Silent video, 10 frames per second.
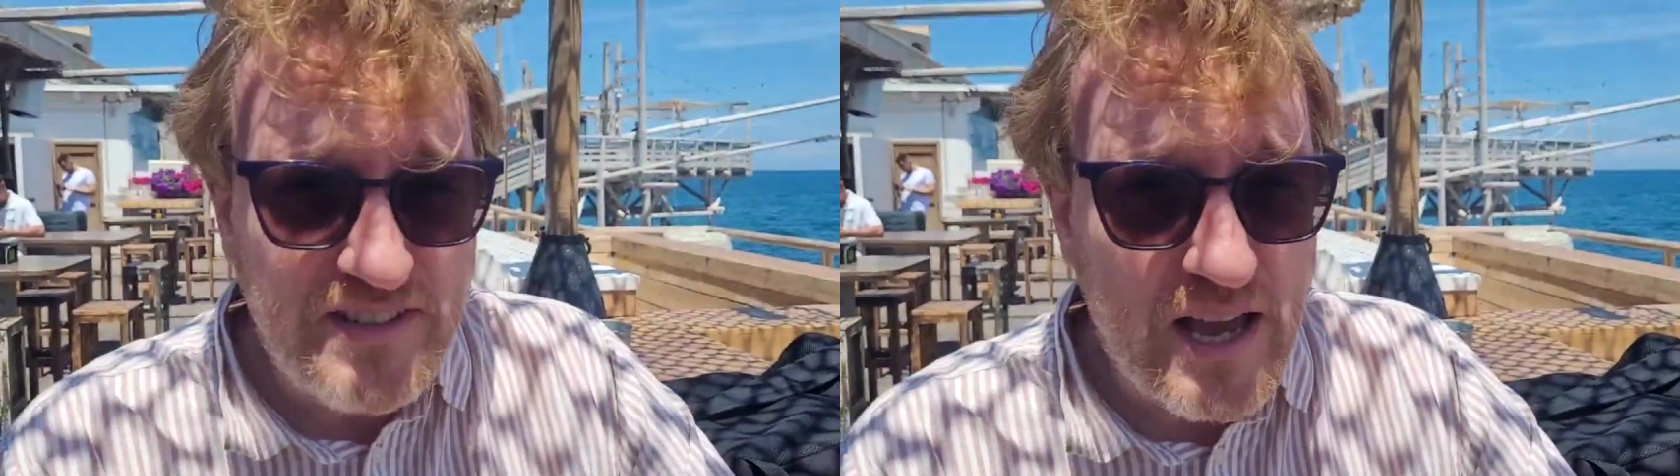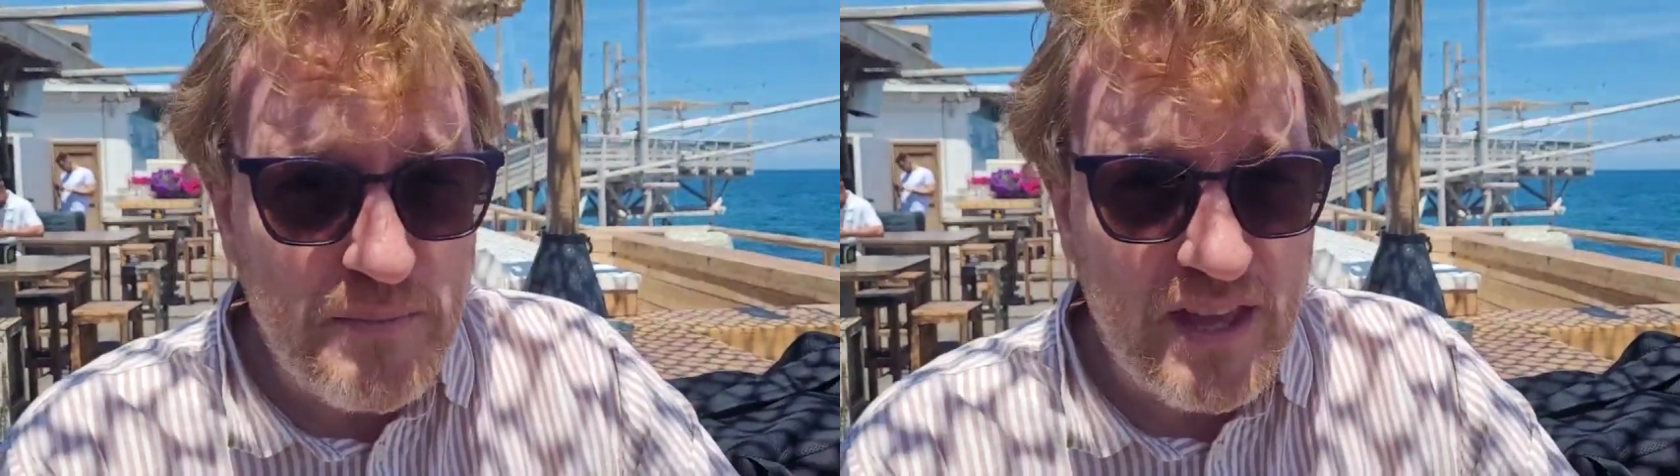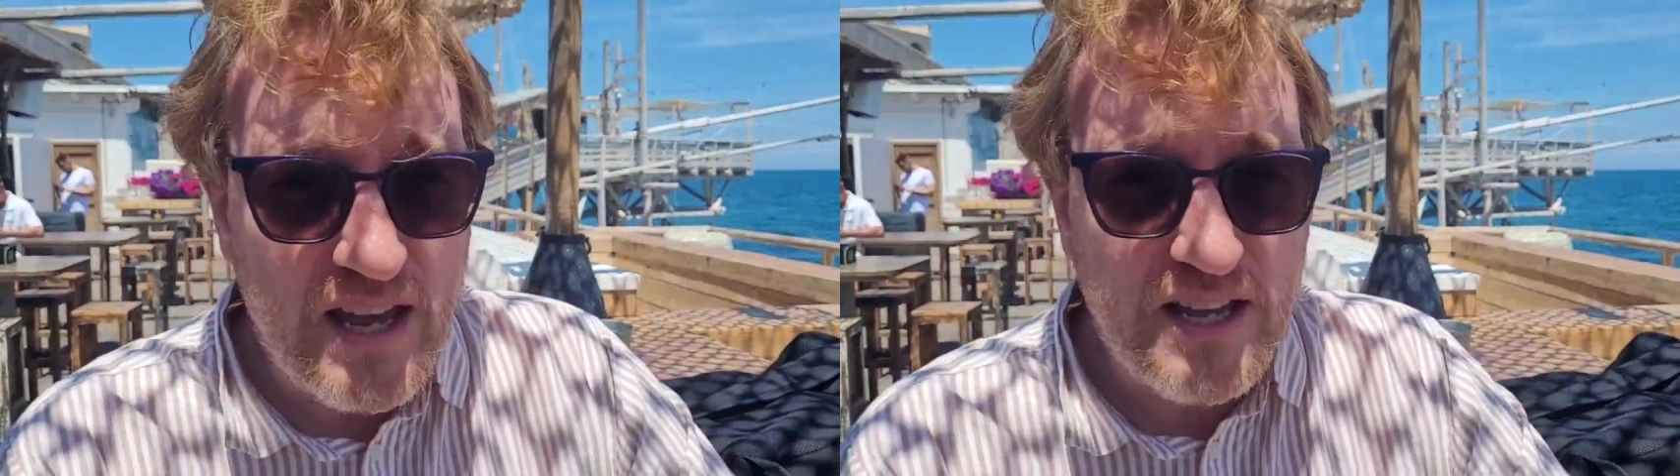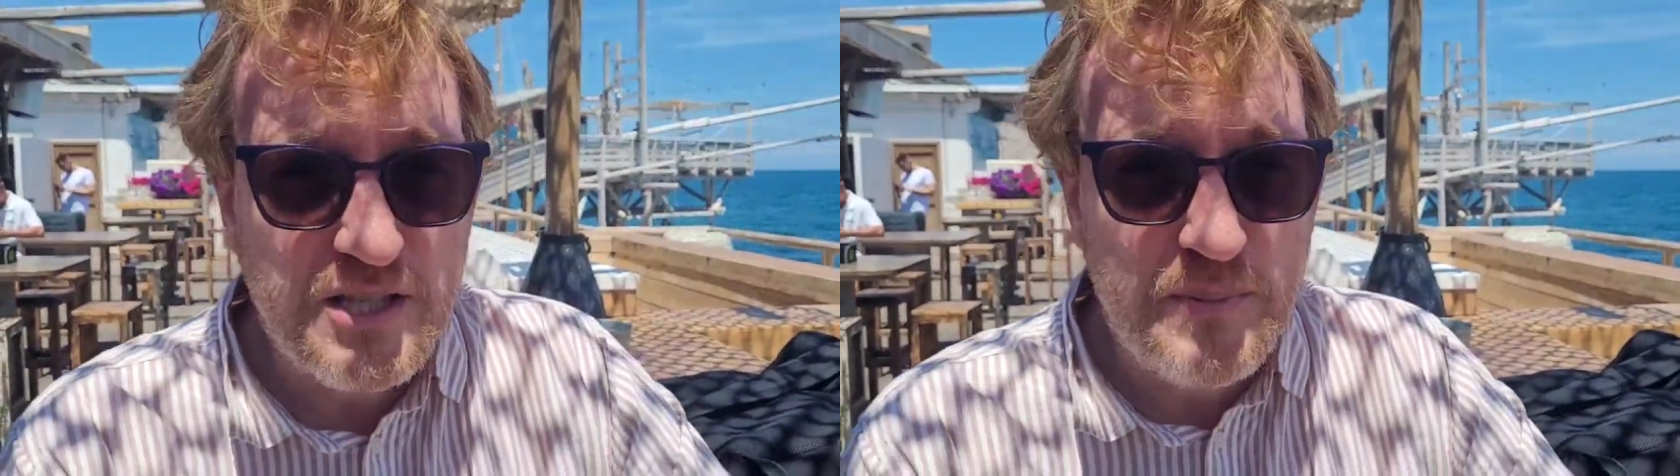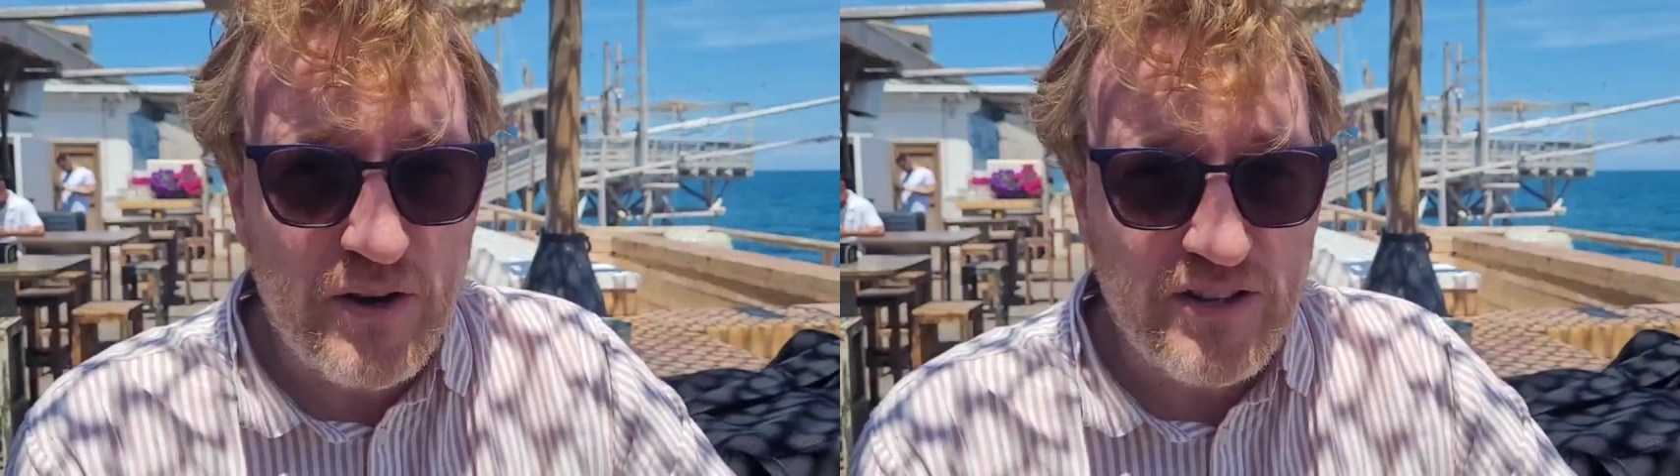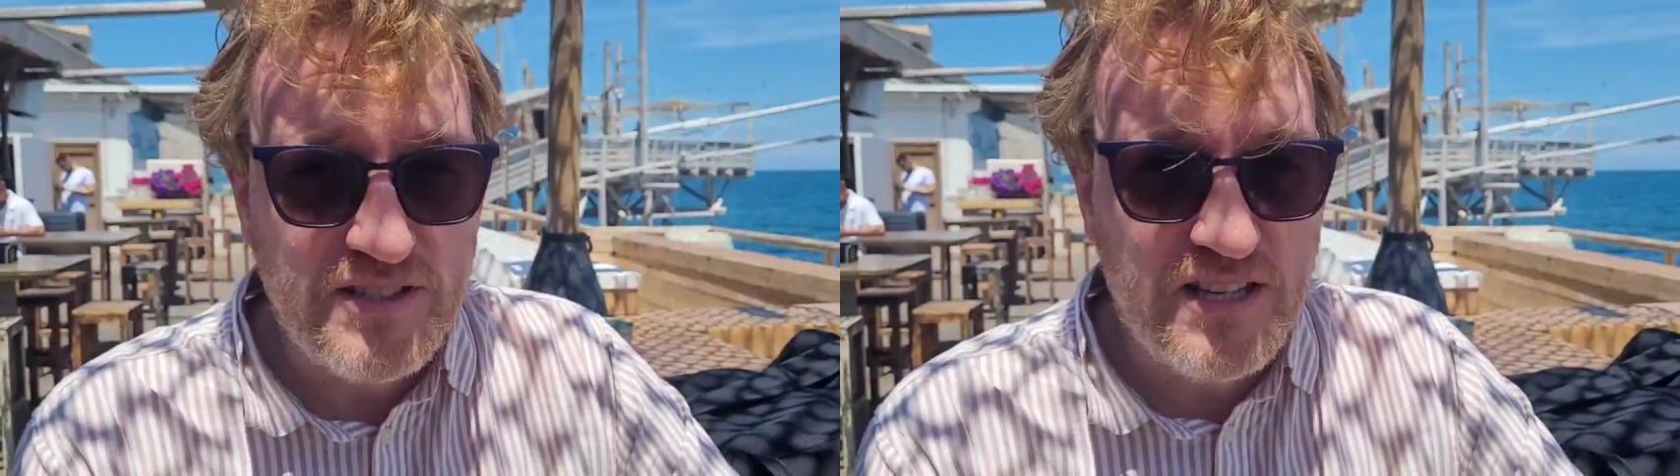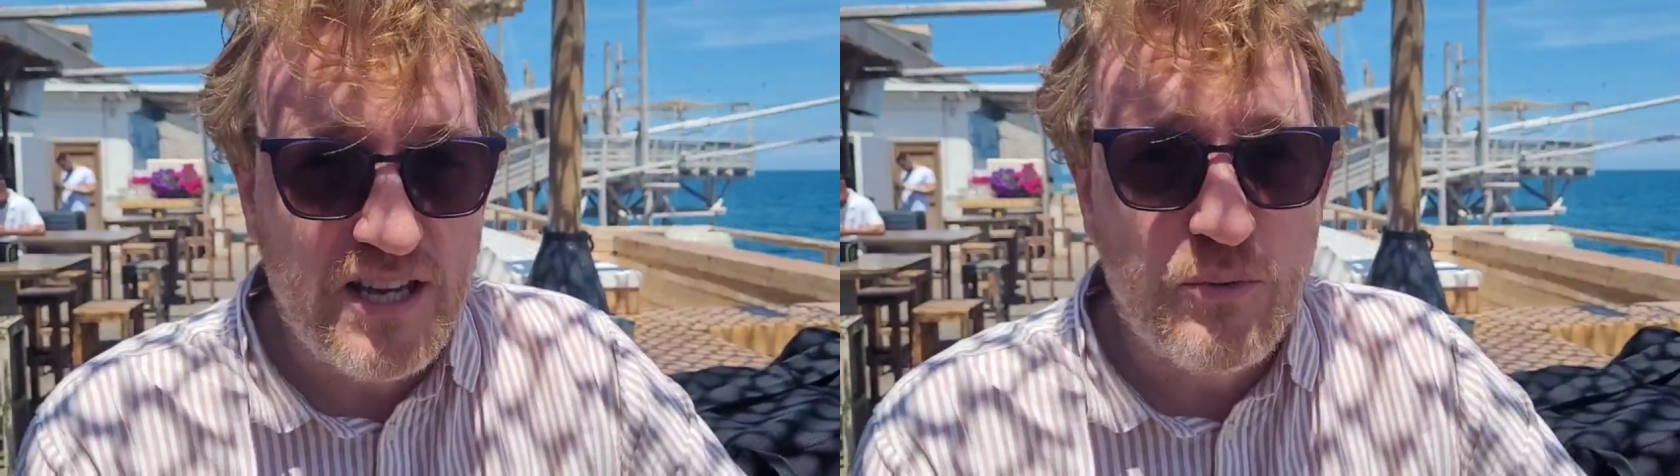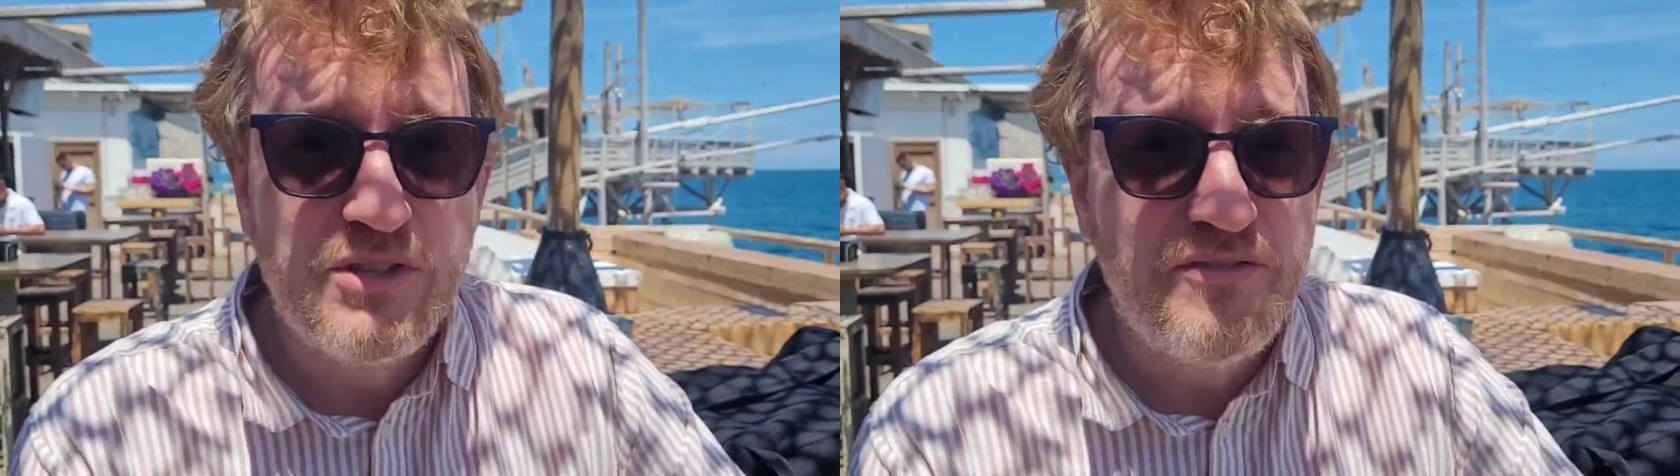time that I experienced
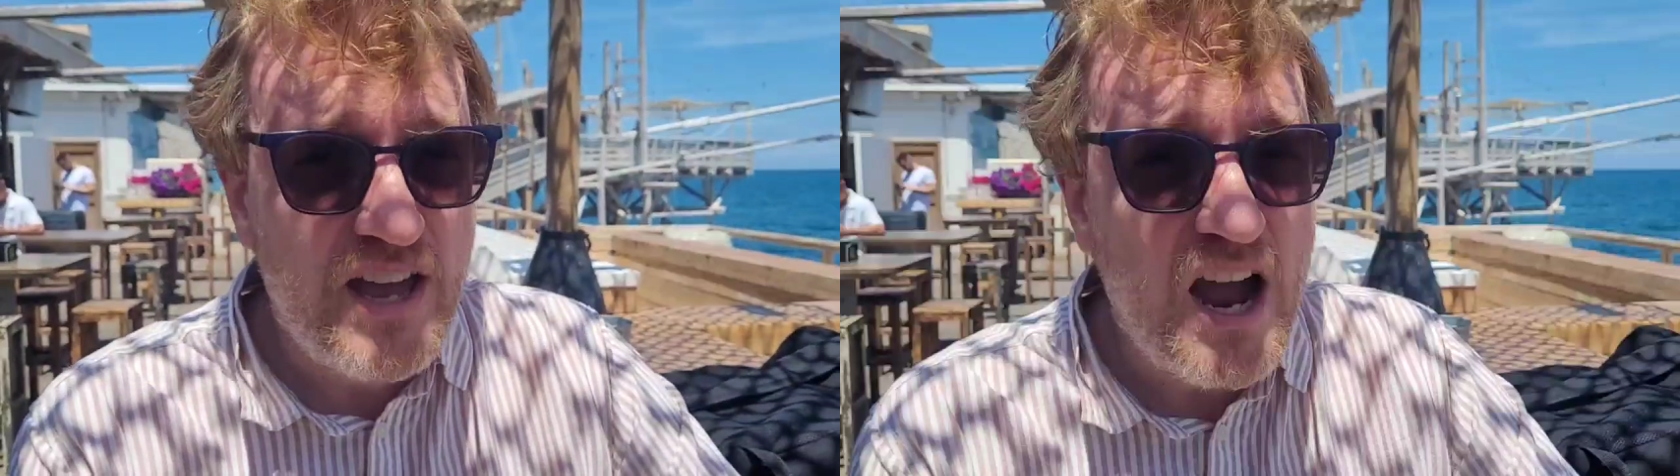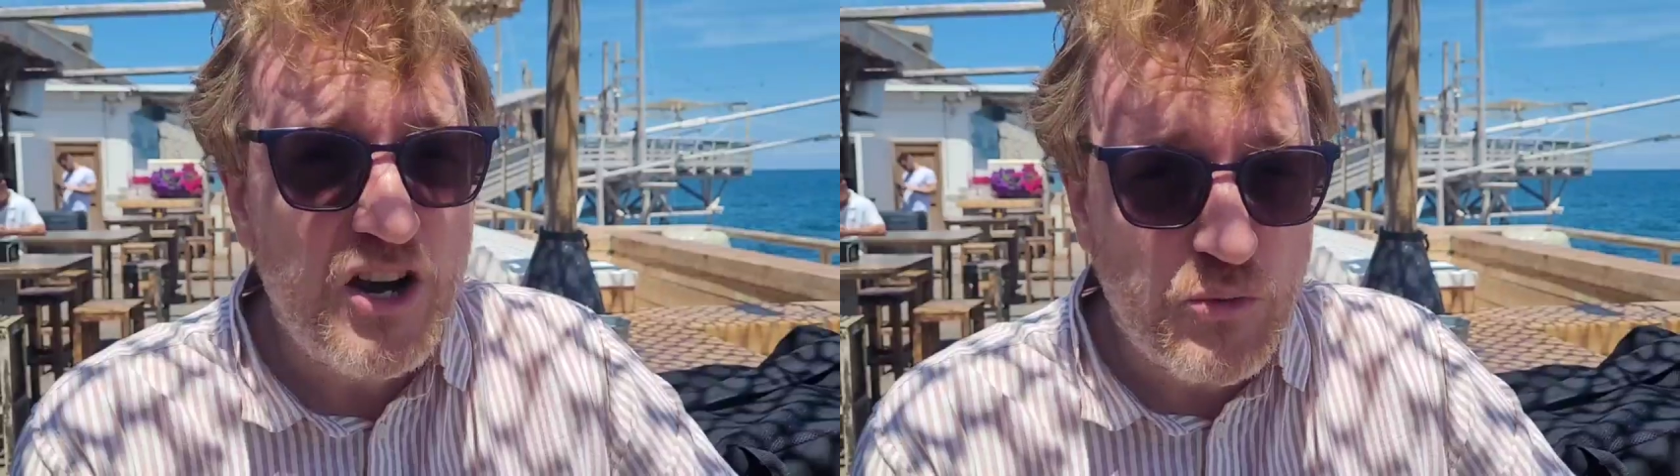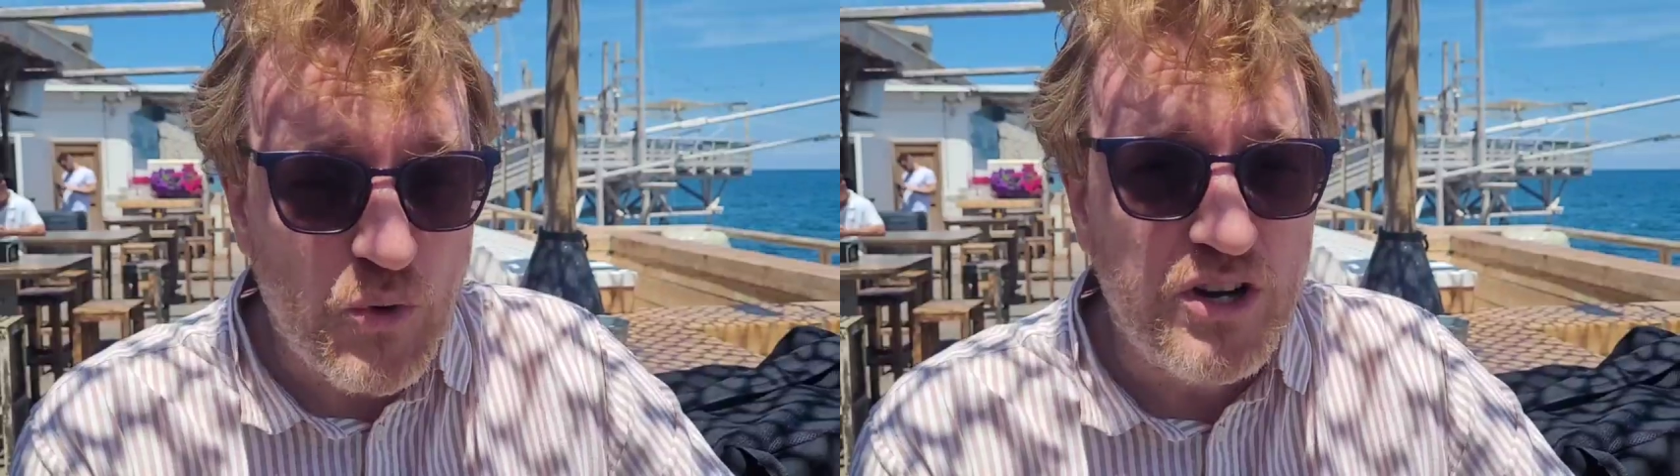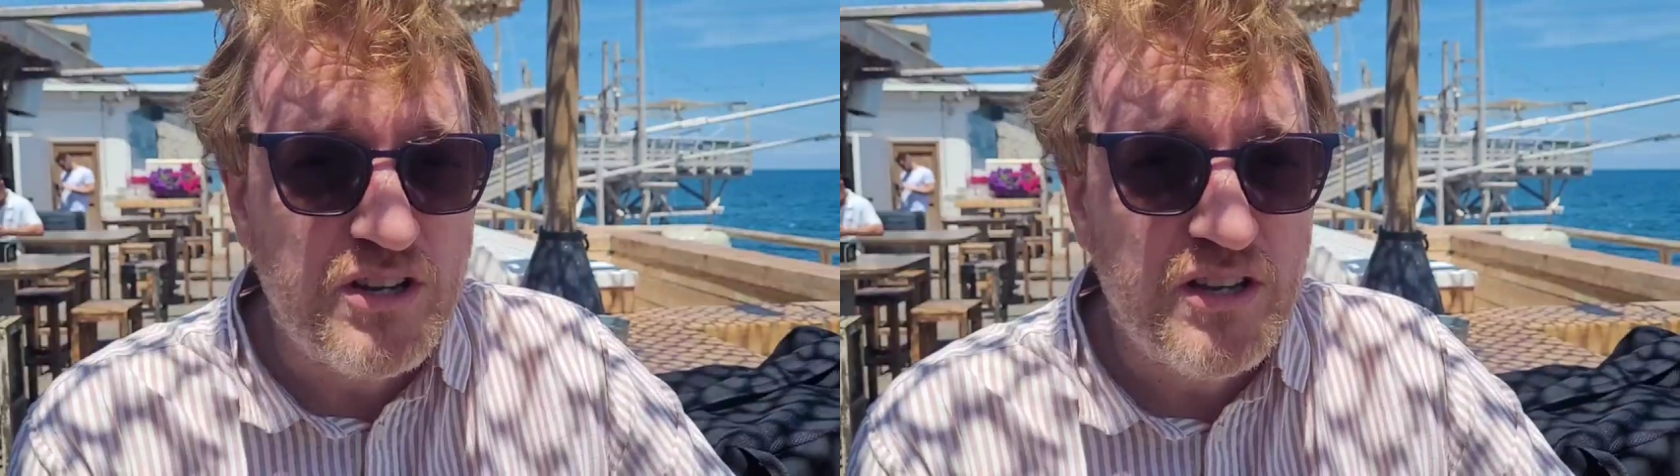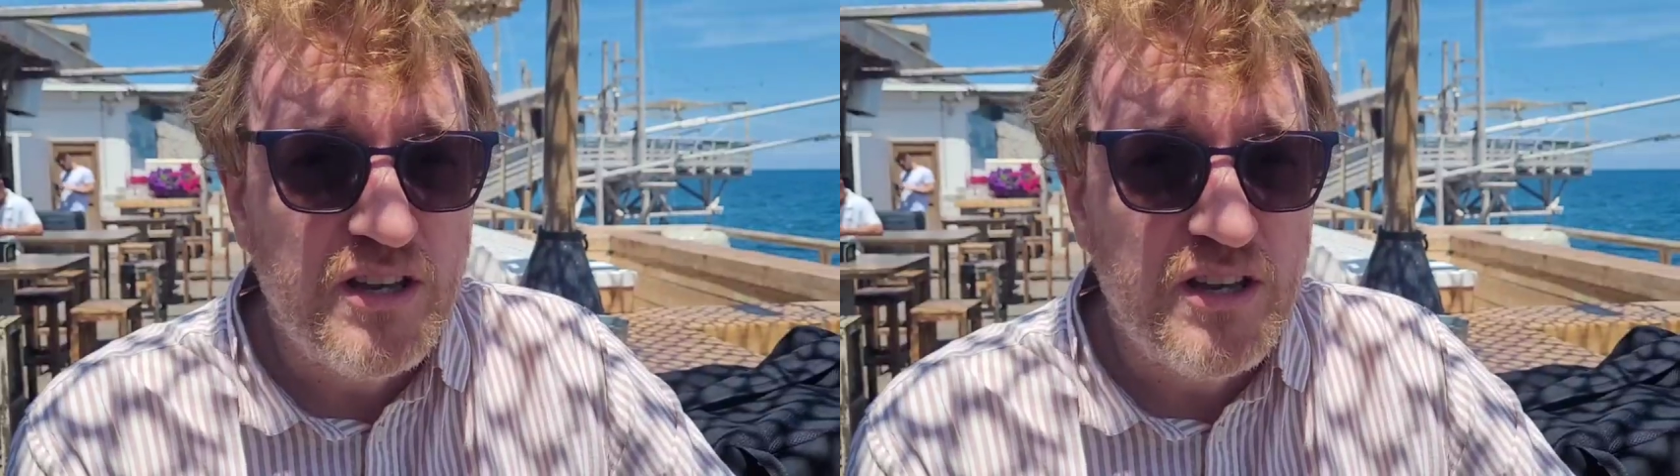here. It was very hard work.